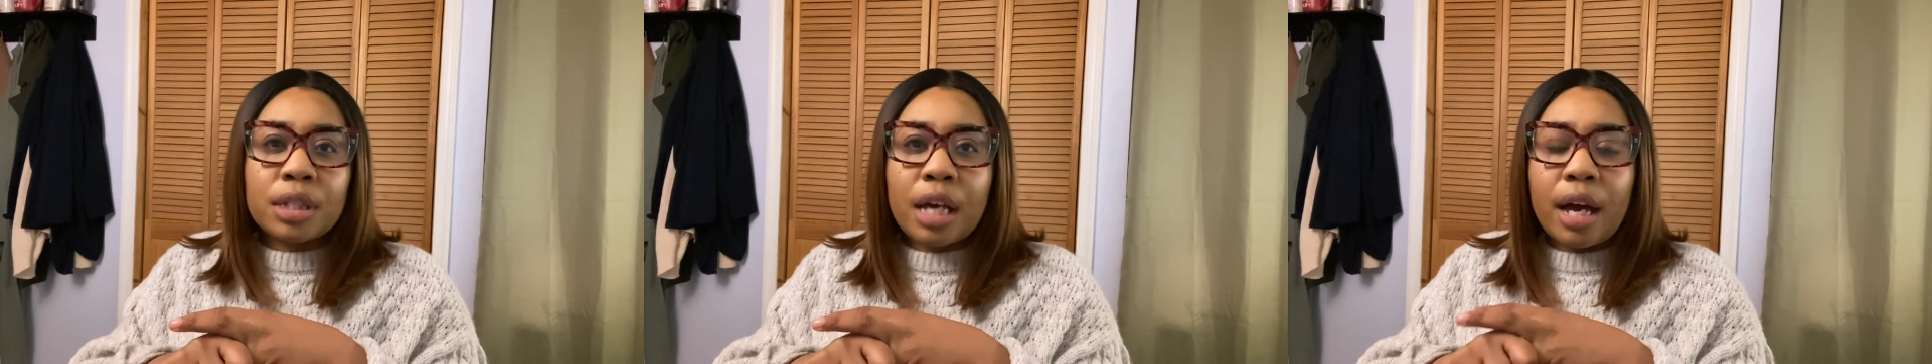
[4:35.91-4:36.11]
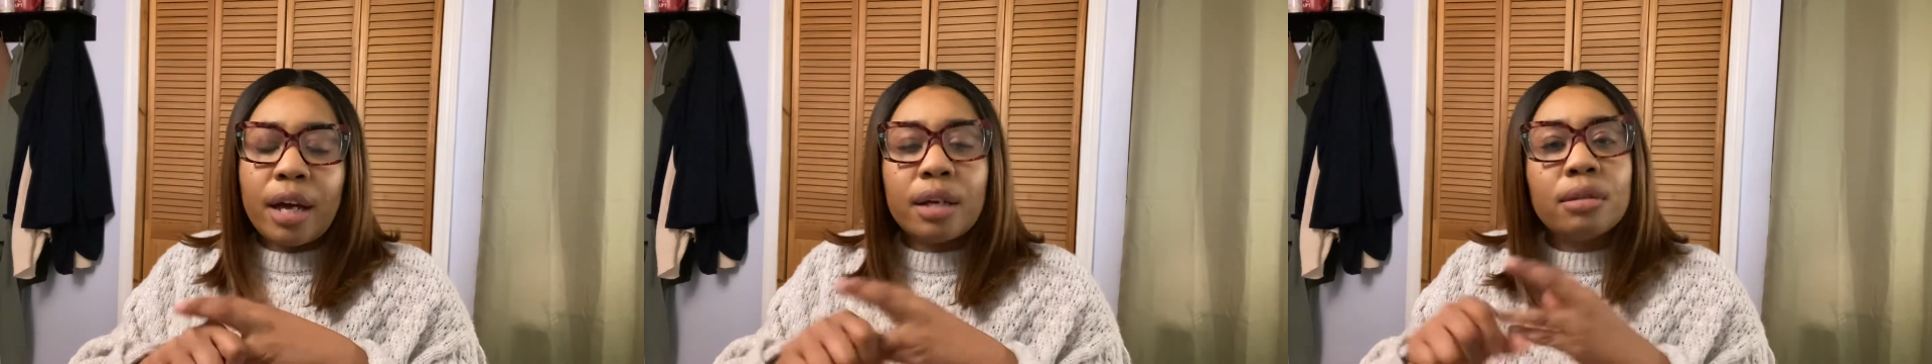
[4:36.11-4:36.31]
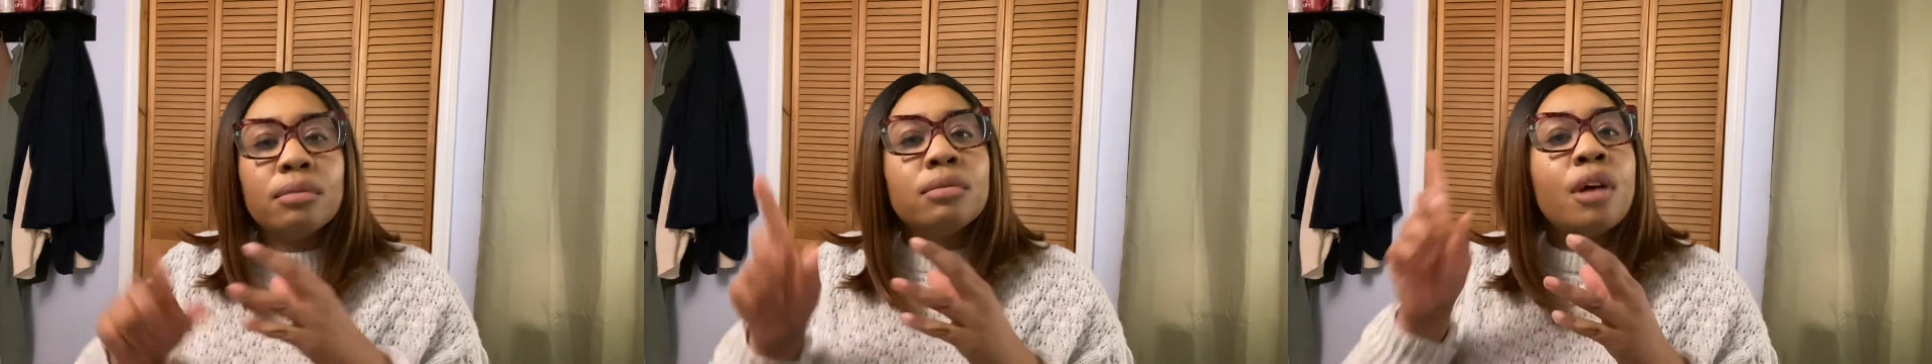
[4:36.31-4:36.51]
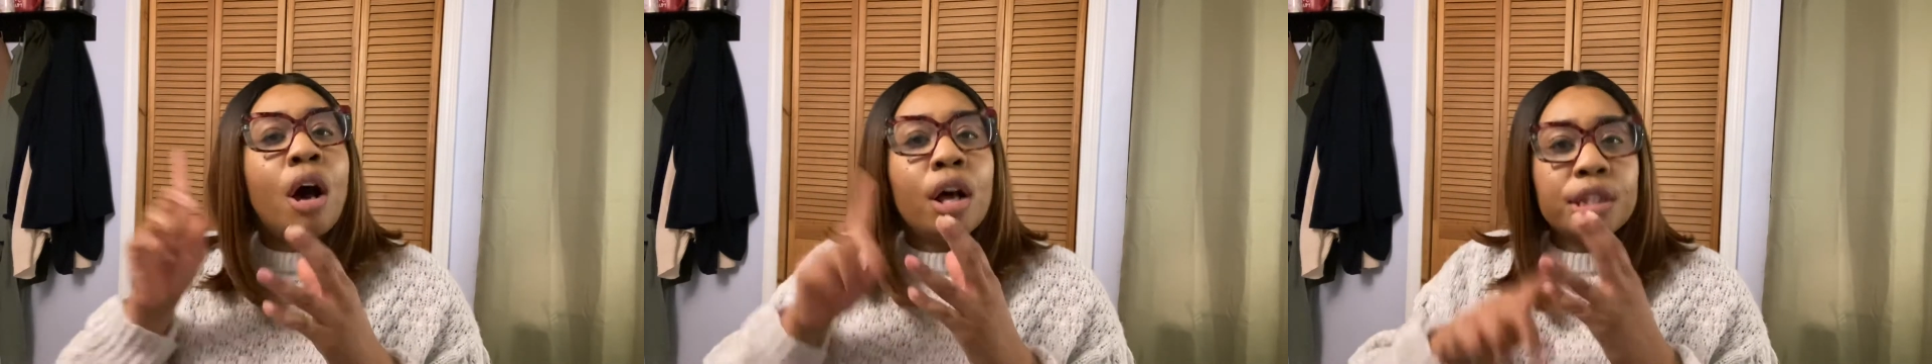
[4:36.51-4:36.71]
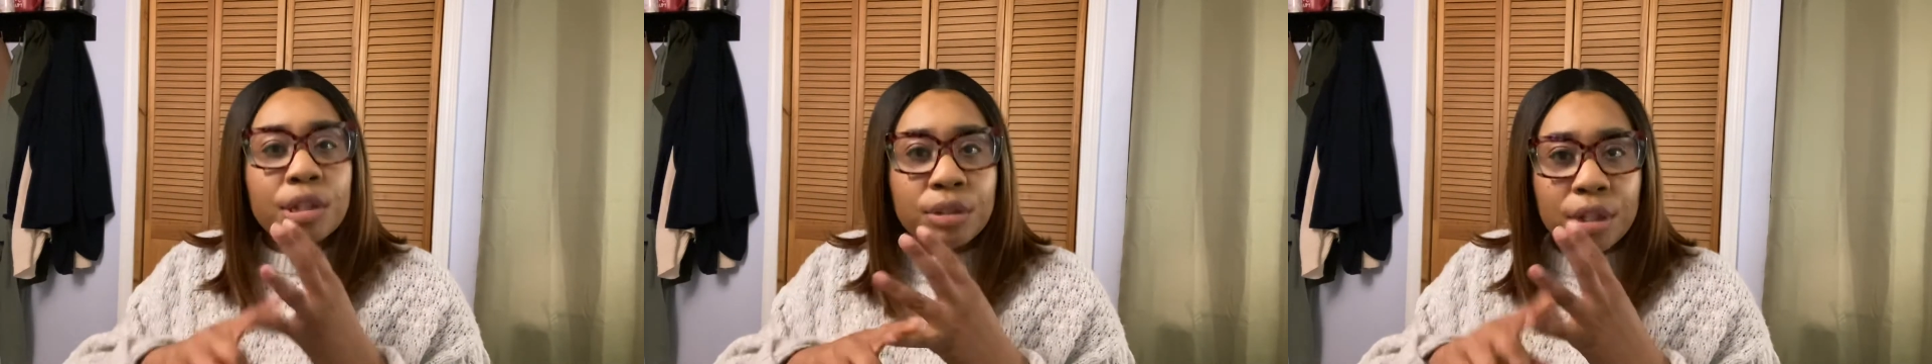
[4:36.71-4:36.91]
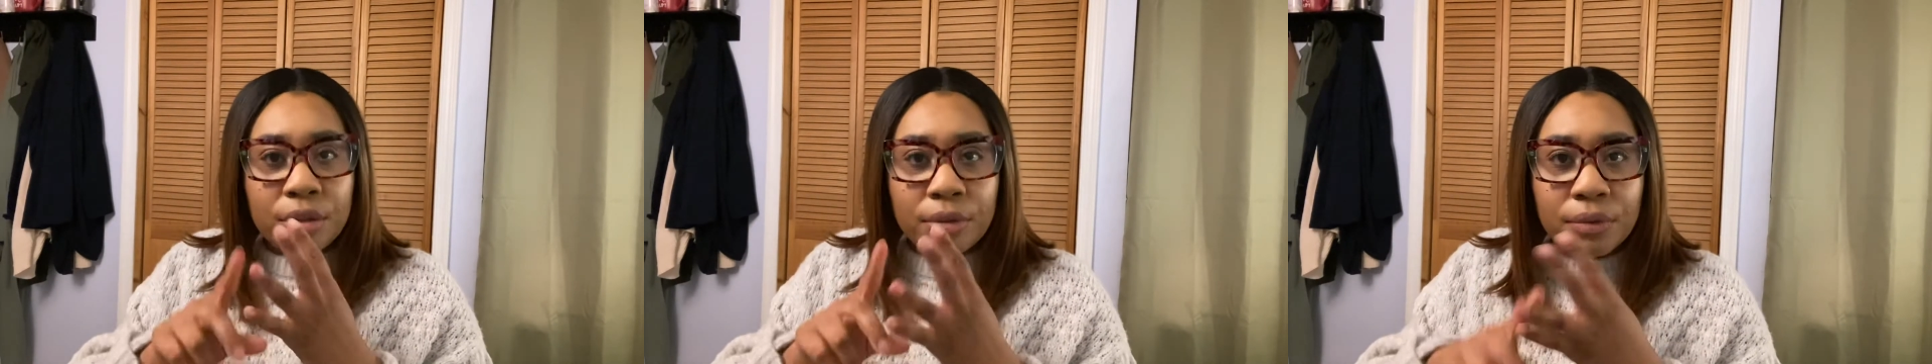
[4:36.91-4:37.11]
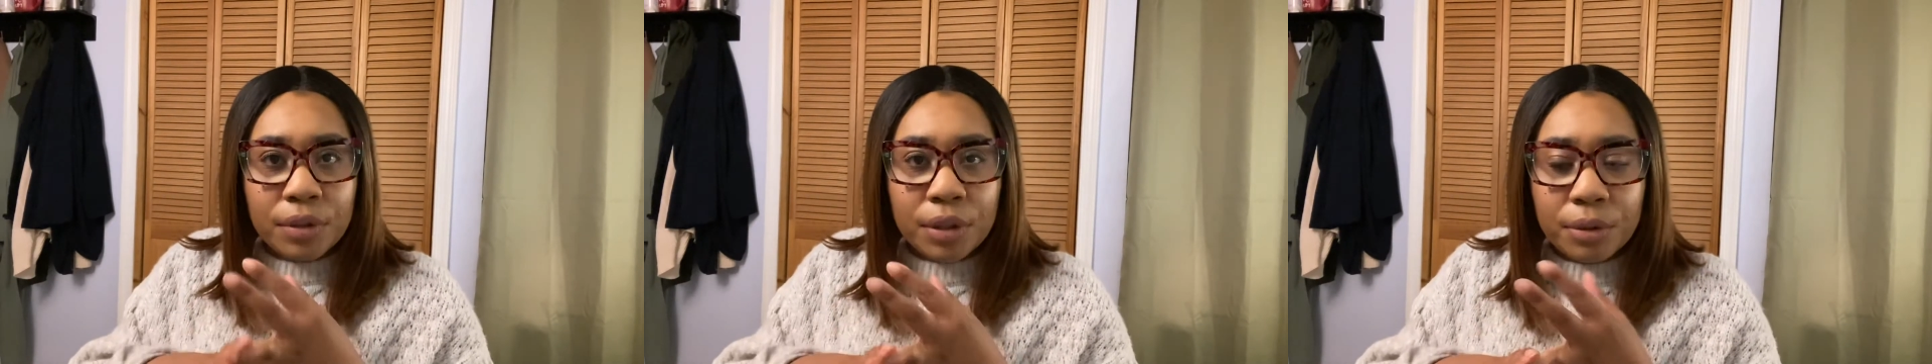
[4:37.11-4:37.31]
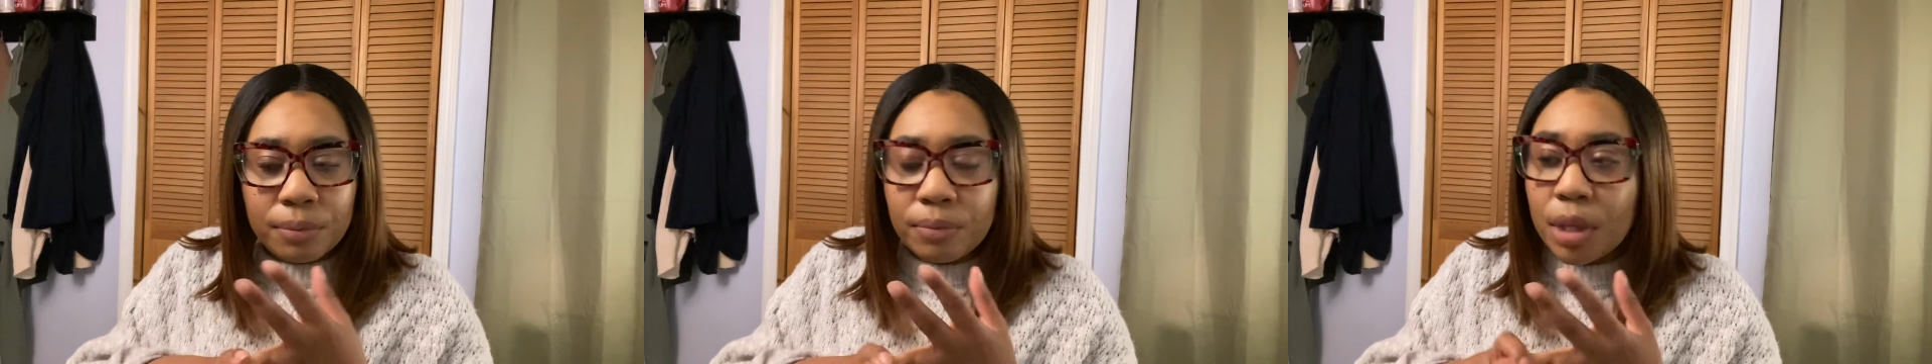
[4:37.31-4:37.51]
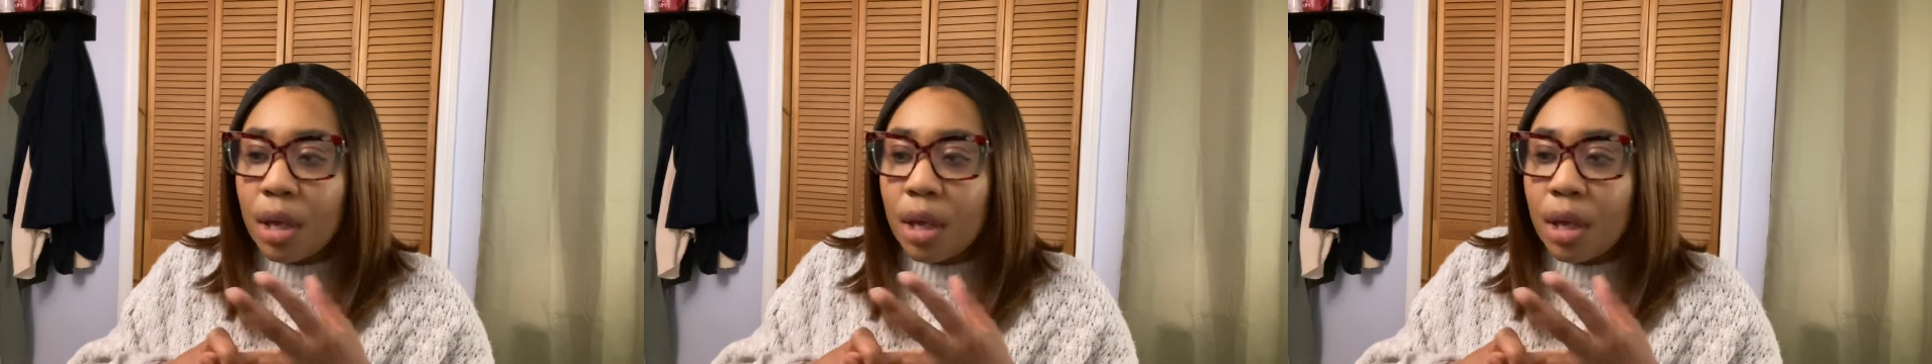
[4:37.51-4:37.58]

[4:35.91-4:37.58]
guy. Also did a review.